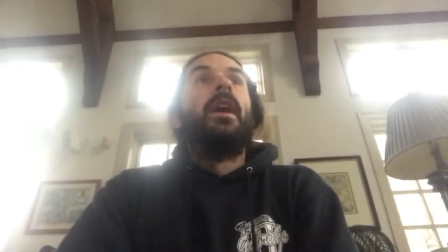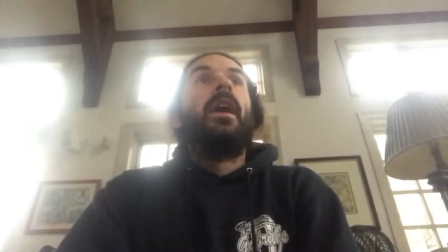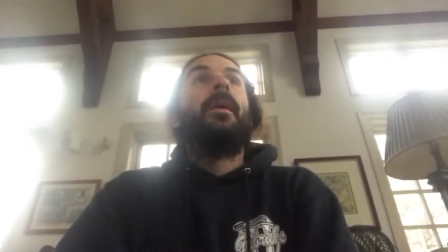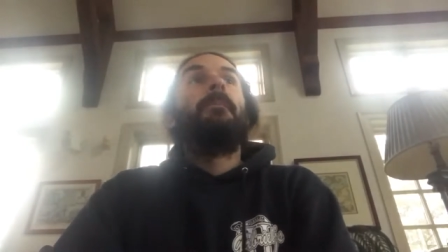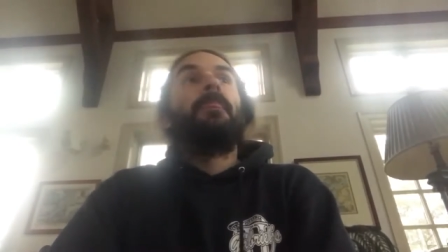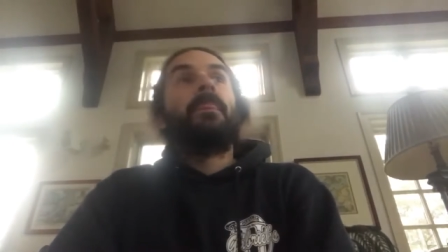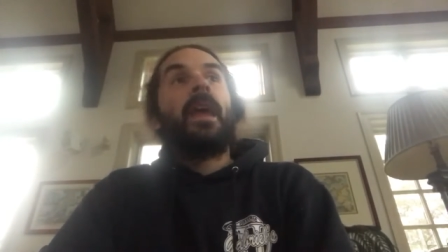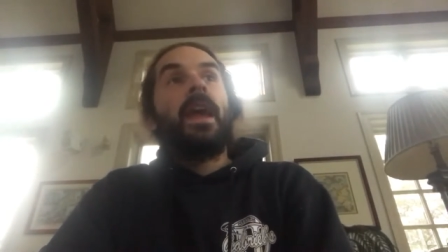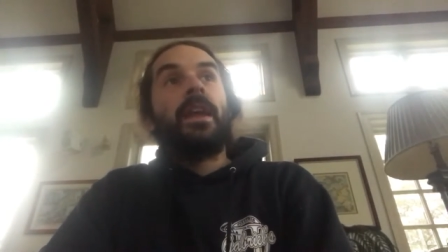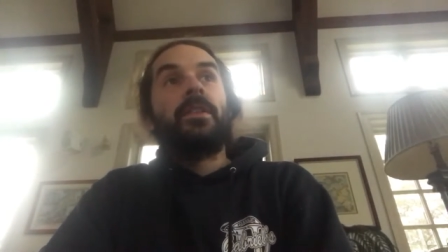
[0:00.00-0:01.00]
Um,
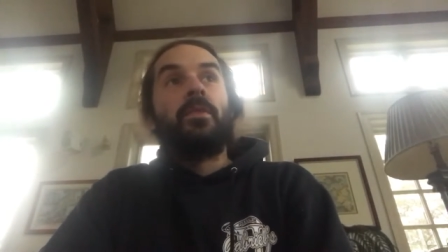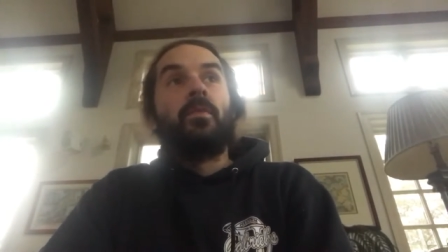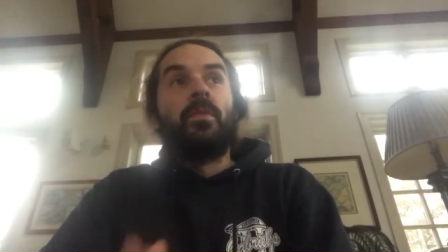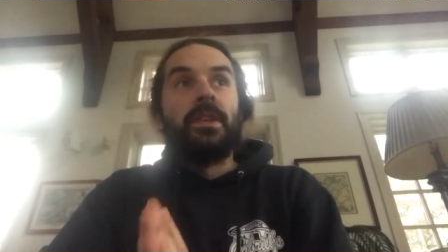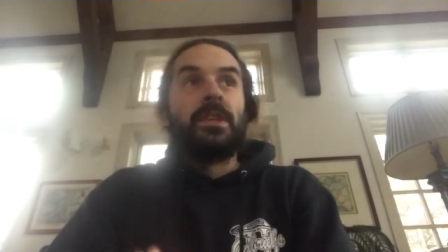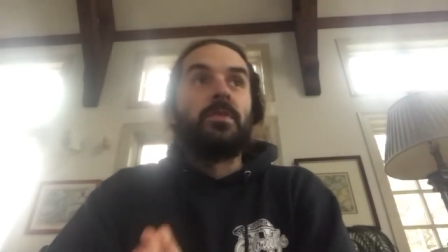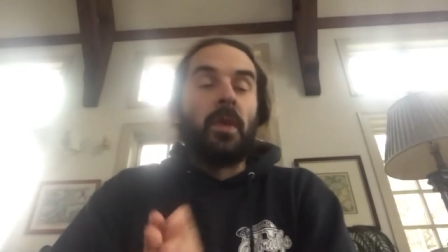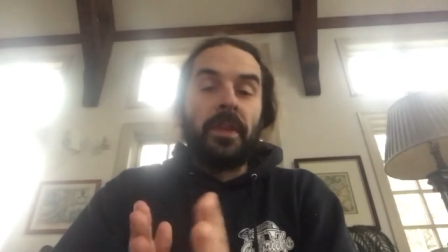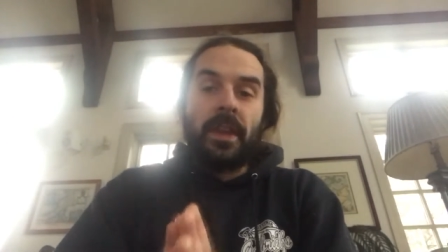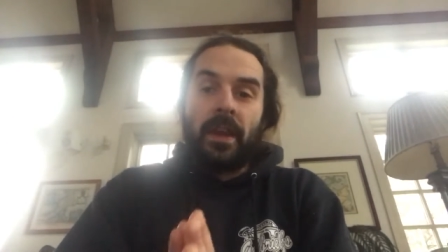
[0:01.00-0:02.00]
and this is
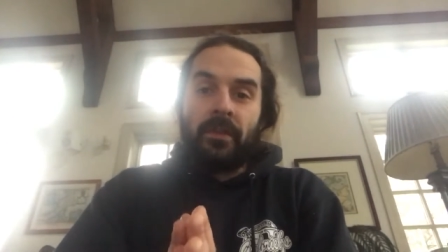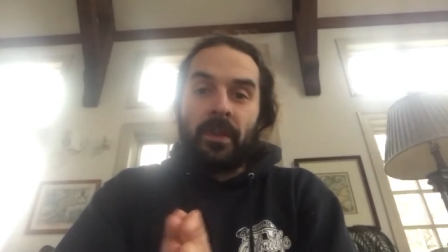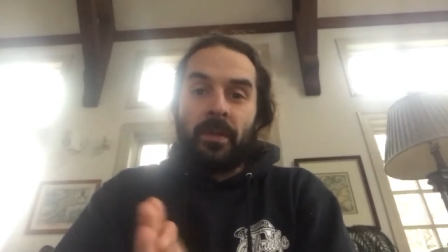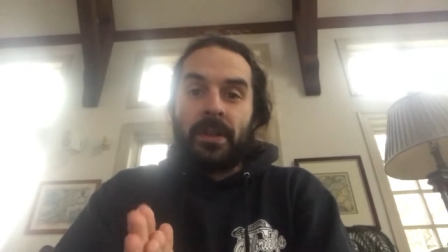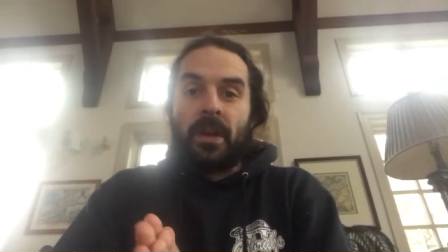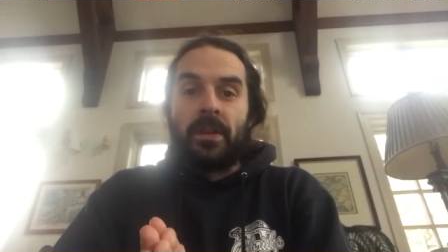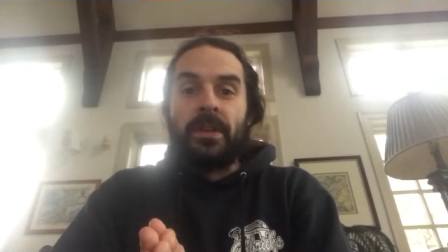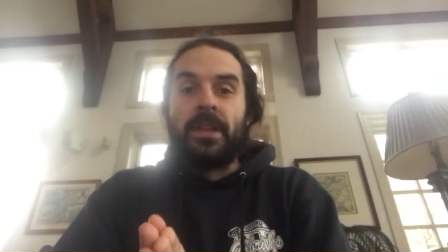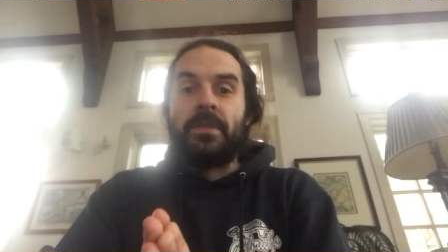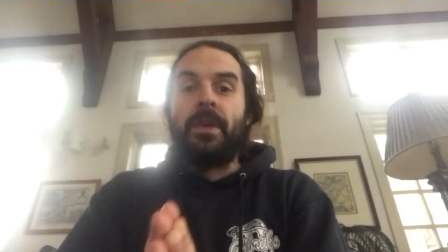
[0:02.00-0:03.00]
one thing that I really want to
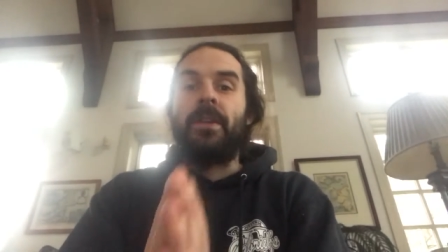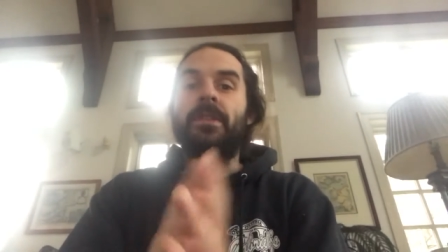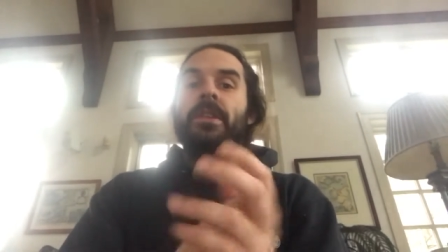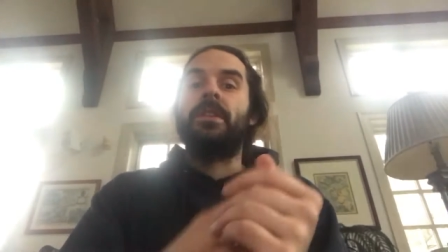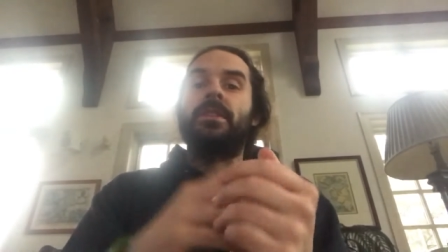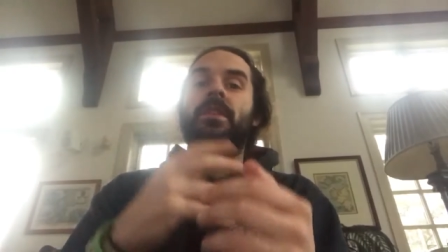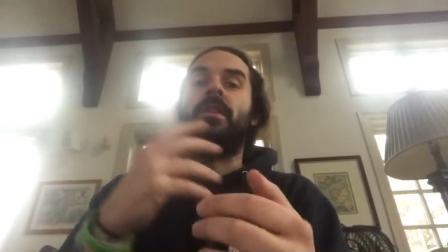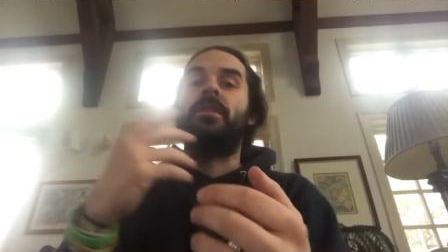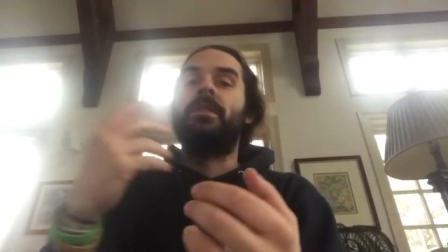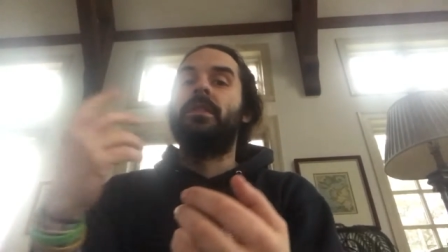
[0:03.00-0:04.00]
talk to you guys about is
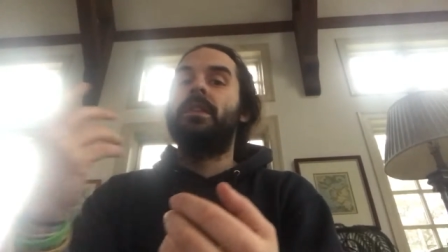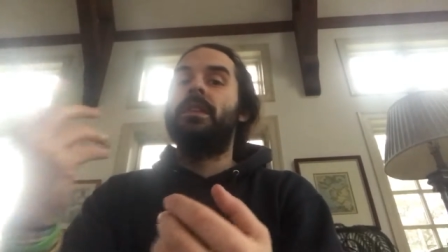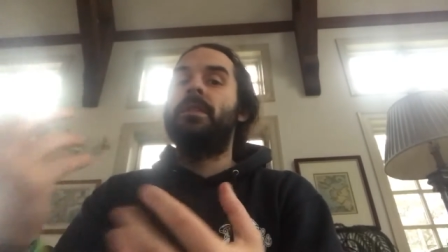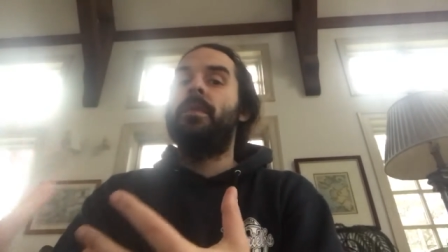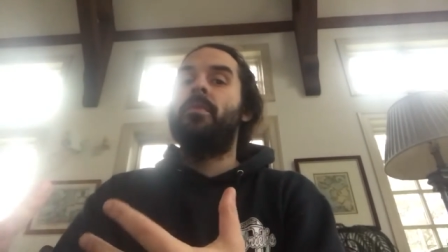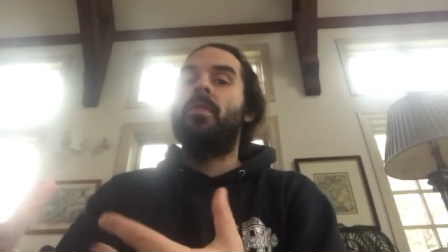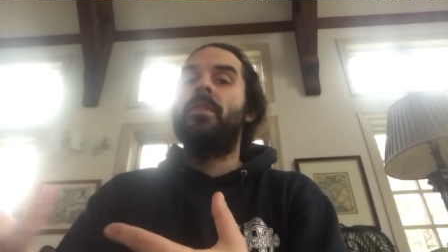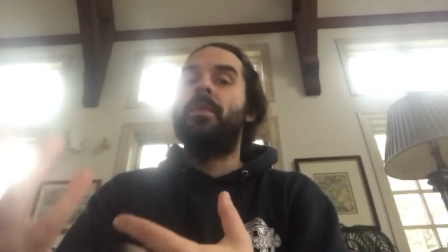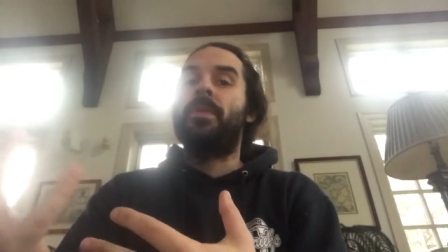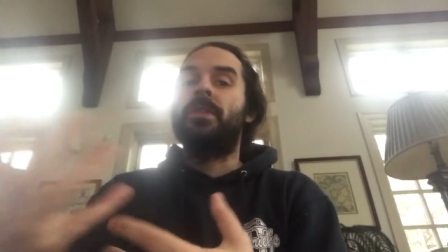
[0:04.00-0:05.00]
a little bit
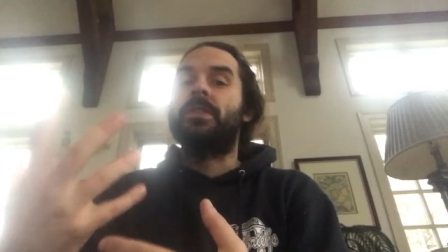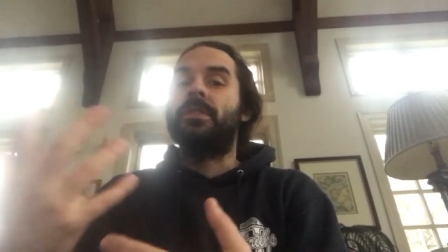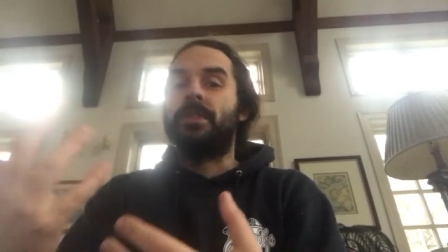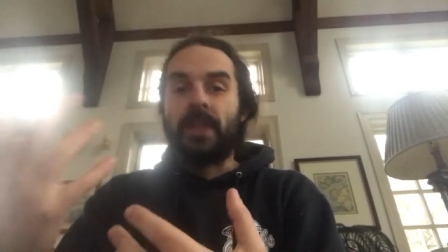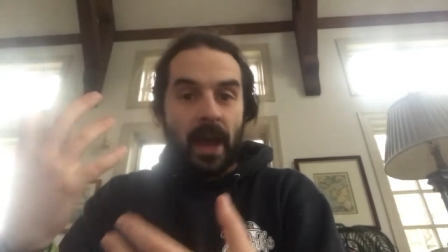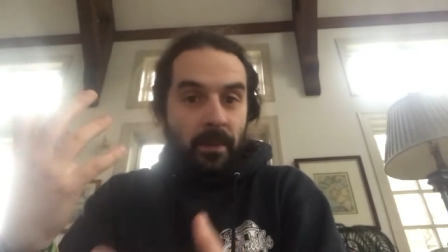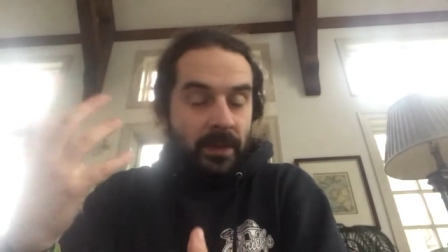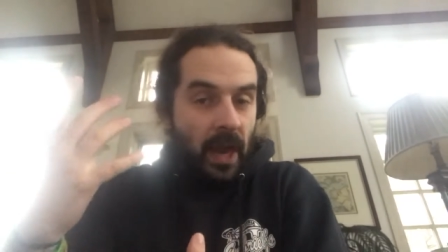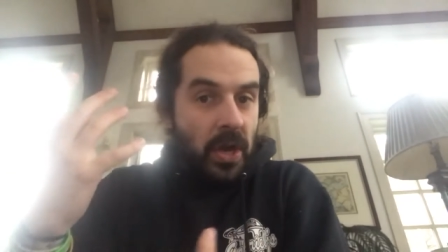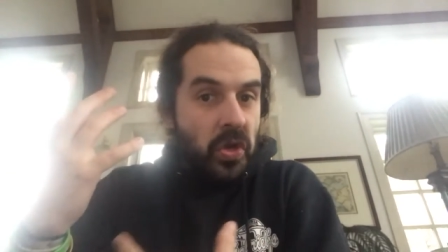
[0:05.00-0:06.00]
more on the personal side,
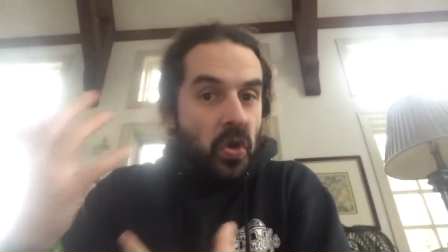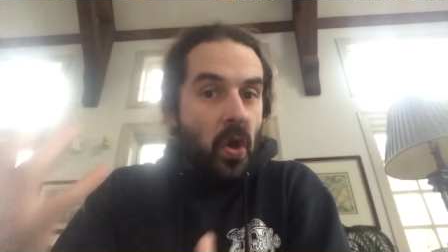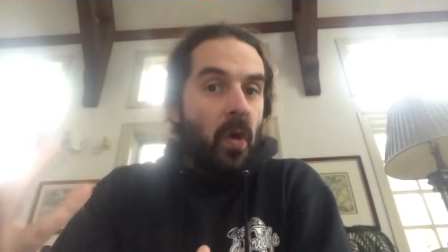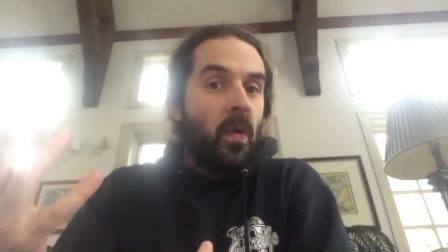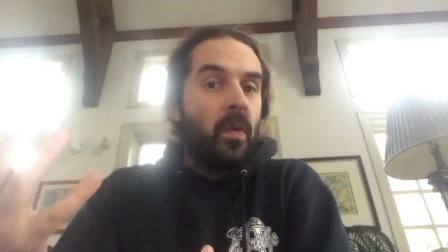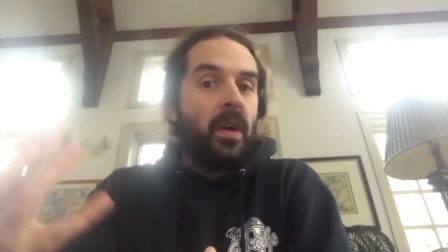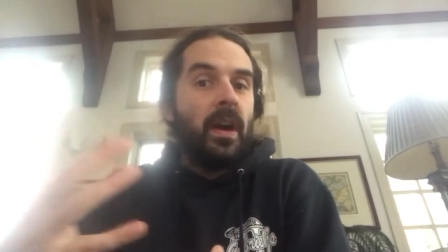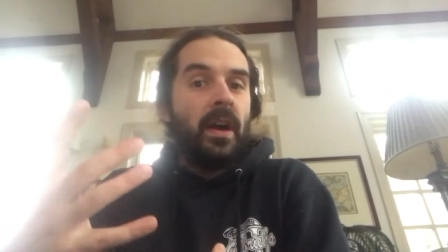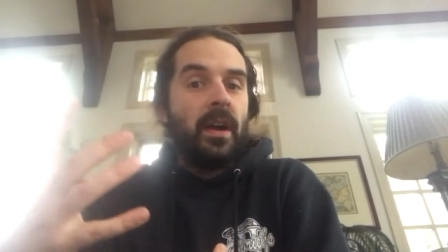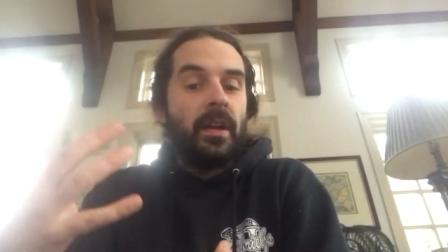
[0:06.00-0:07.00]
which I know
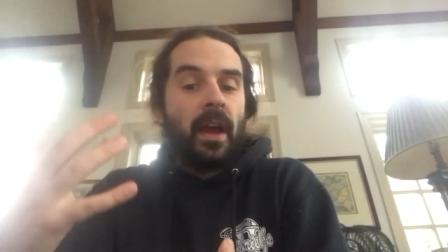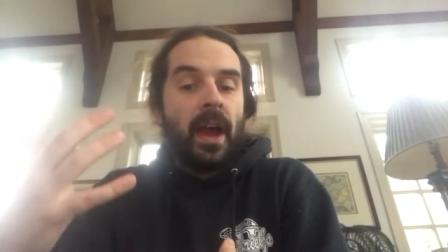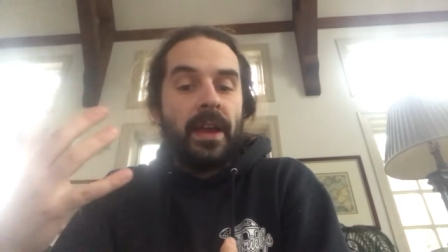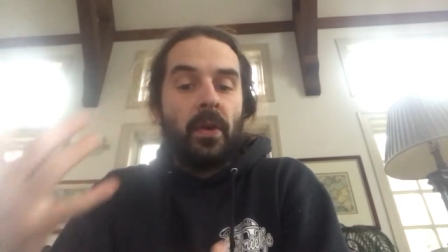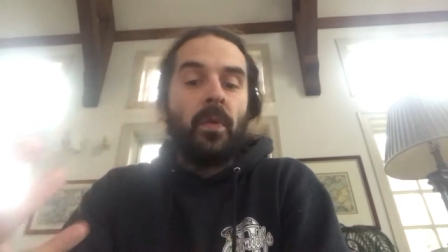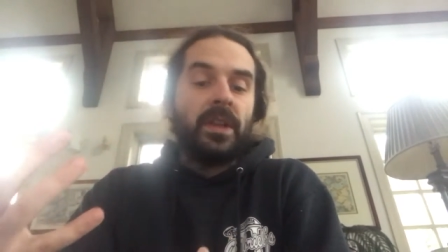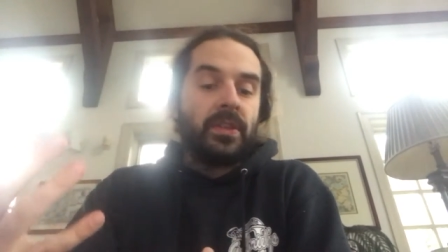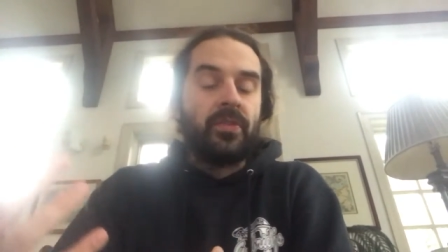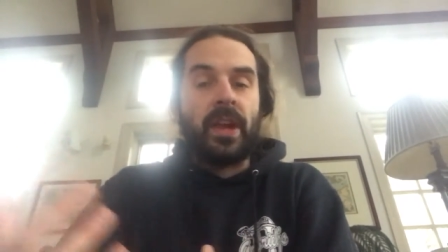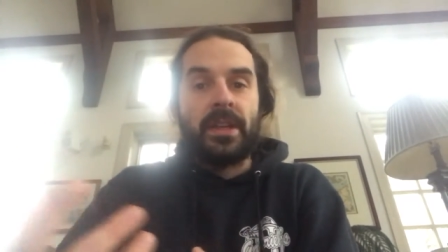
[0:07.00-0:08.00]
uh, I always
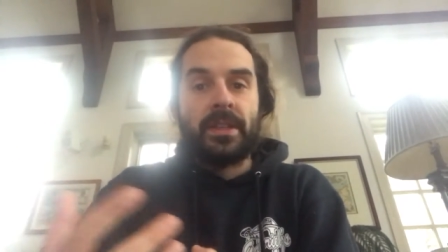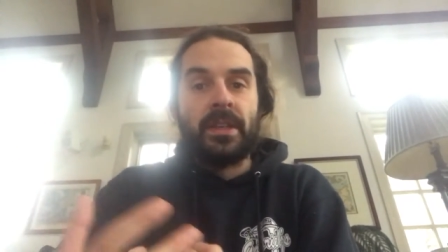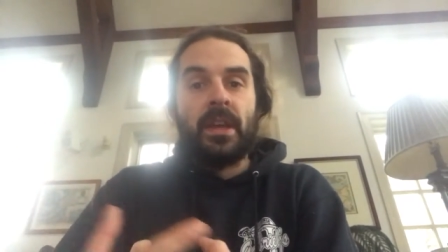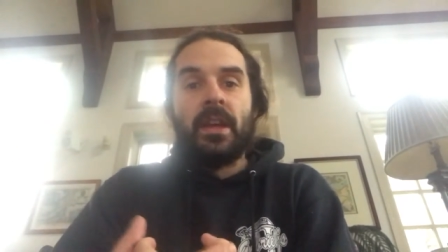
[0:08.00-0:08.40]
stress.